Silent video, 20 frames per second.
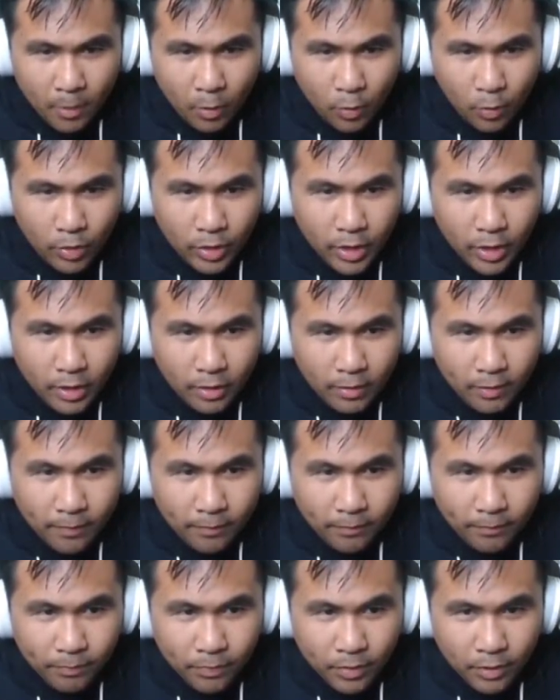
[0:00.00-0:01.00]
Okay.
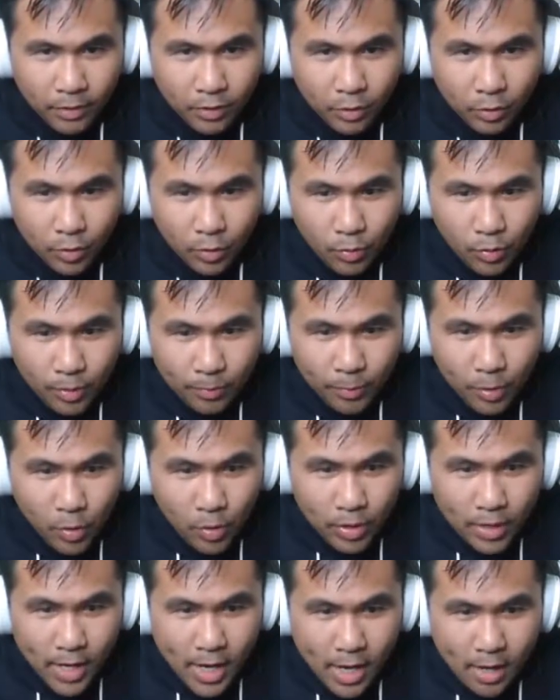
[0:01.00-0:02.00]
Don't know where I'm
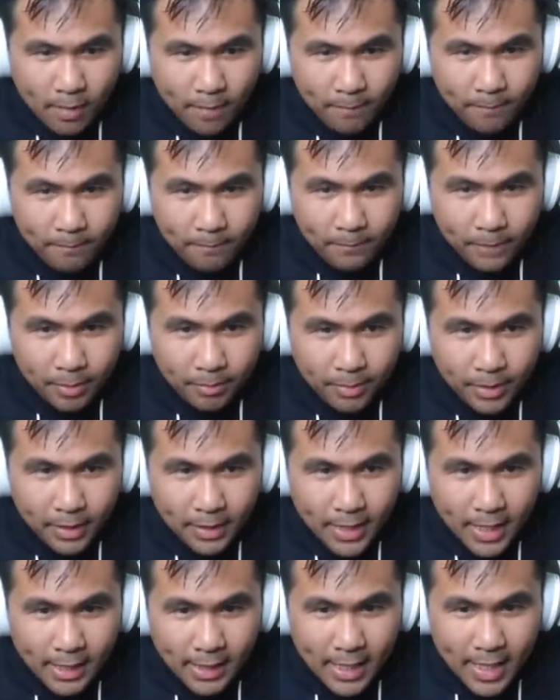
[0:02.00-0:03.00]
going now. I'm getting
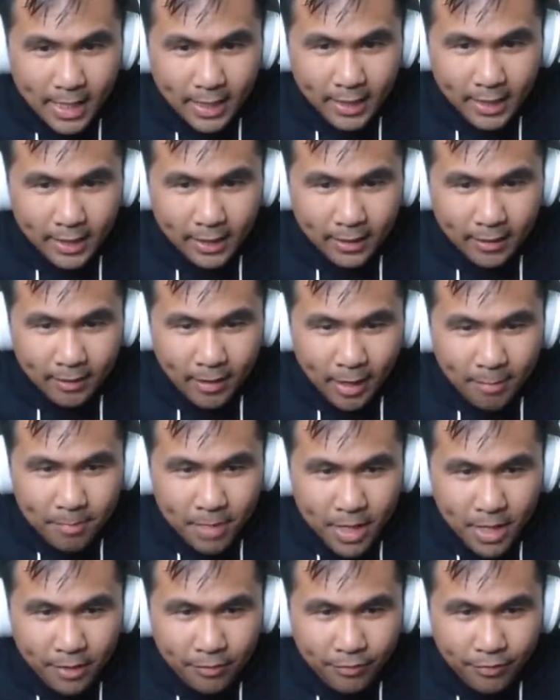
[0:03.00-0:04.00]
the hell out of here. I'm
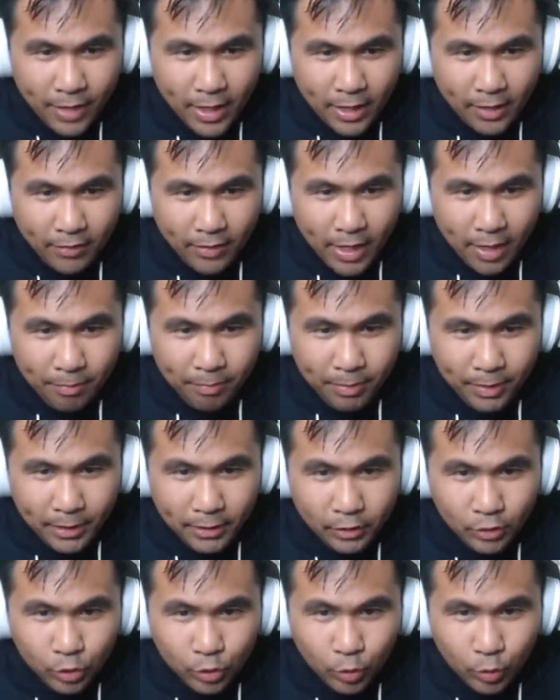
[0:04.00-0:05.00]
not a fan of that big
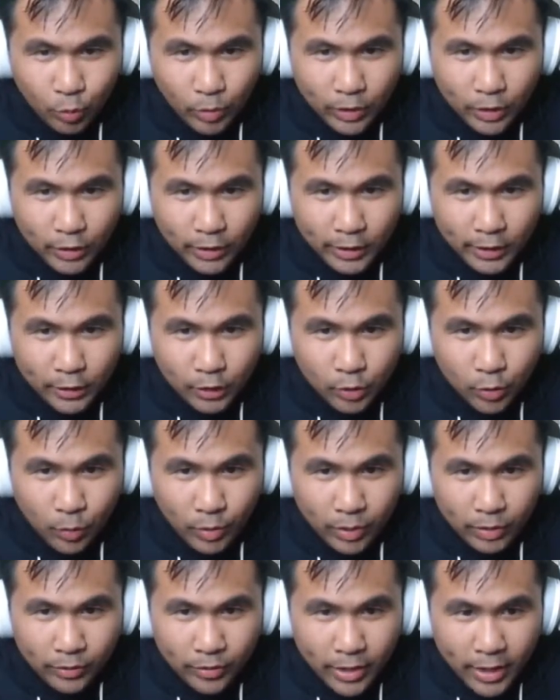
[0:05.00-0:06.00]
squiggly
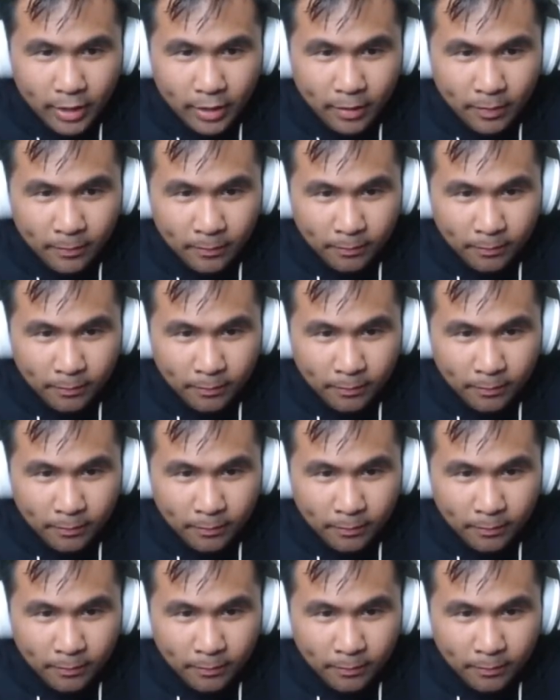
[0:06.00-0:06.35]
squig thing.